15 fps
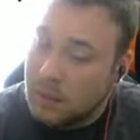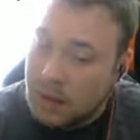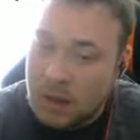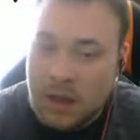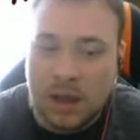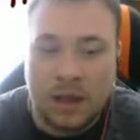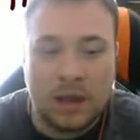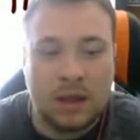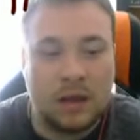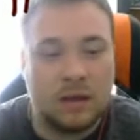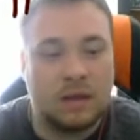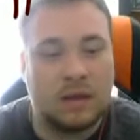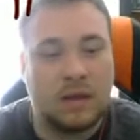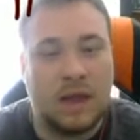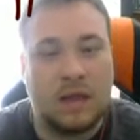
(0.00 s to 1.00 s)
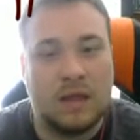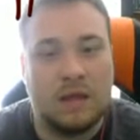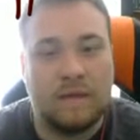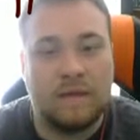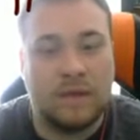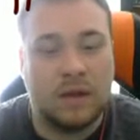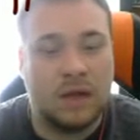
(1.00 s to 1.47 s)
Nice.
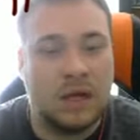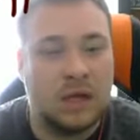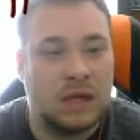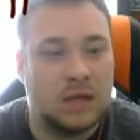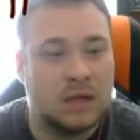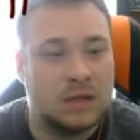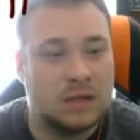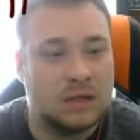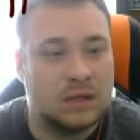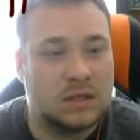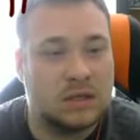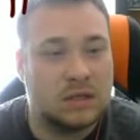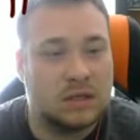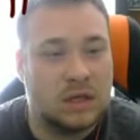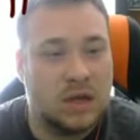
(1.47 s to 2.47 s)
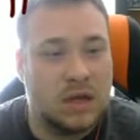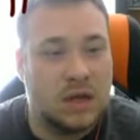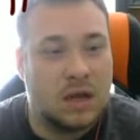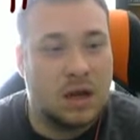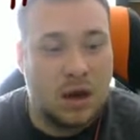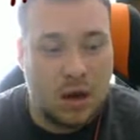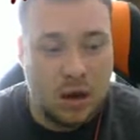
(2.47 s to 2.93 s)
Getting the flinch.
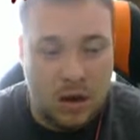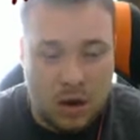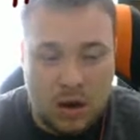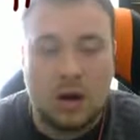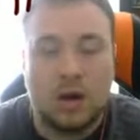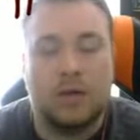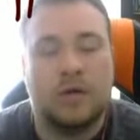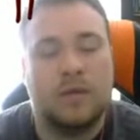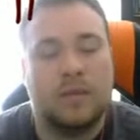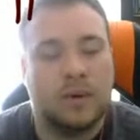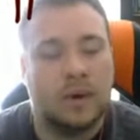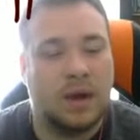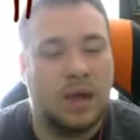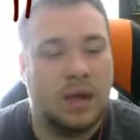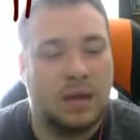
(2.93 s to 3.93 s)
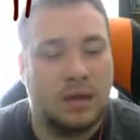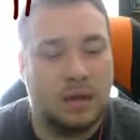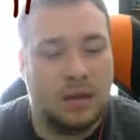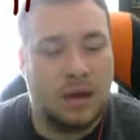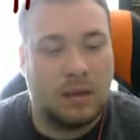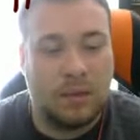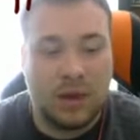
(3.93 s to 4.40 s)
Another bite.
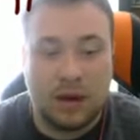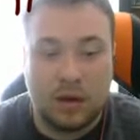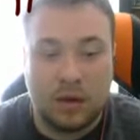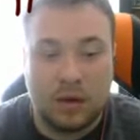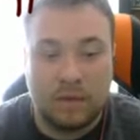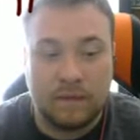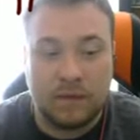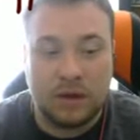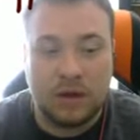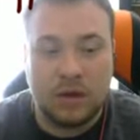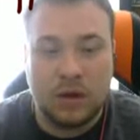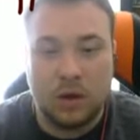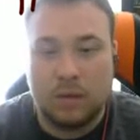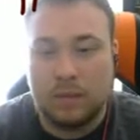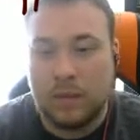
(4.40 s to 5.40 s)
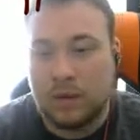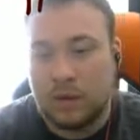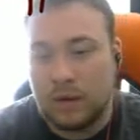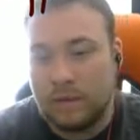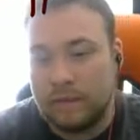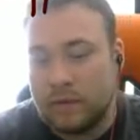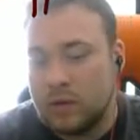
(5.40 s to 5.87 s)
Can we get another flinch? Nope.
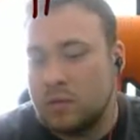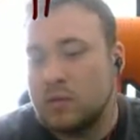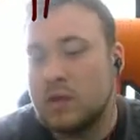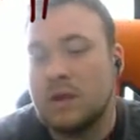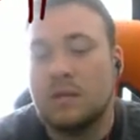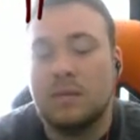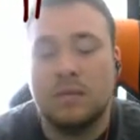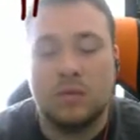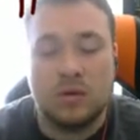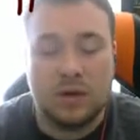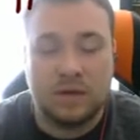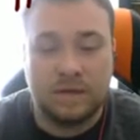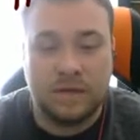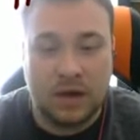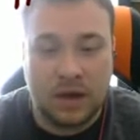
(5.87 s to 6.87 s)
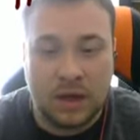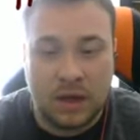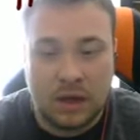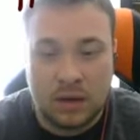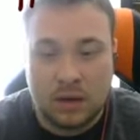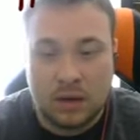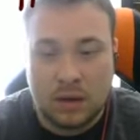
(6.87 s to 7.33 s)
There's a confusion, which is
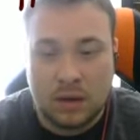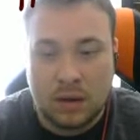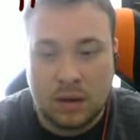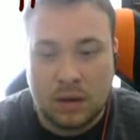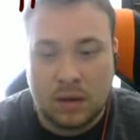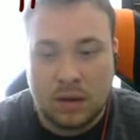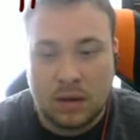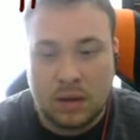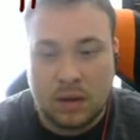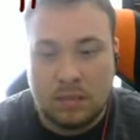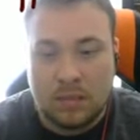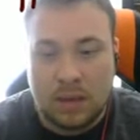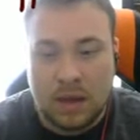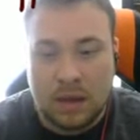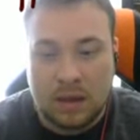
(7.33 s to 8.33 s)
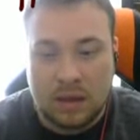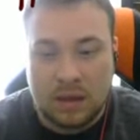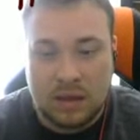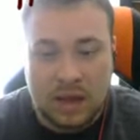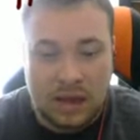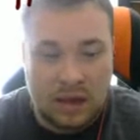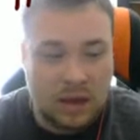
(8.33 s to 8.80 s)
fine. Maya
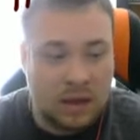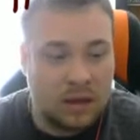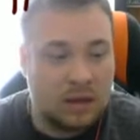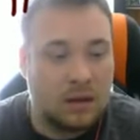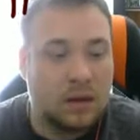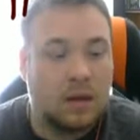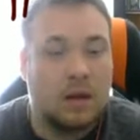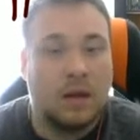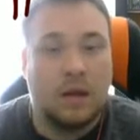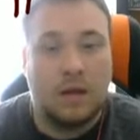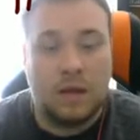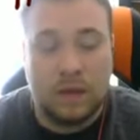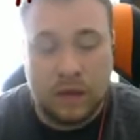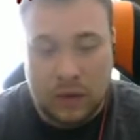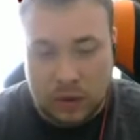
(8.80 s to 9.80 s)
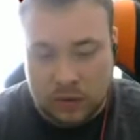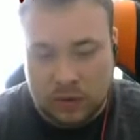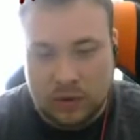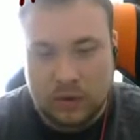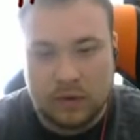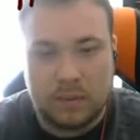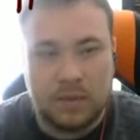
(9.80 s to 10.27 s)
can take it. There's
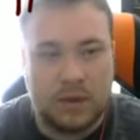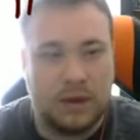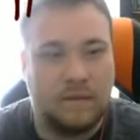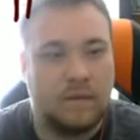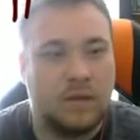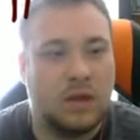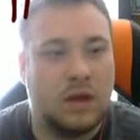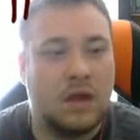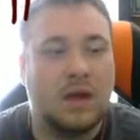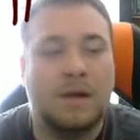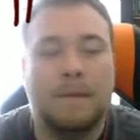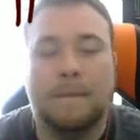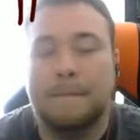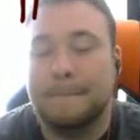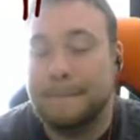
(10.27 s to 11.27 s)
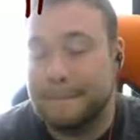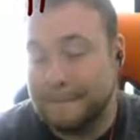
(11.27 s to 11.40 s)
another bite for the kill.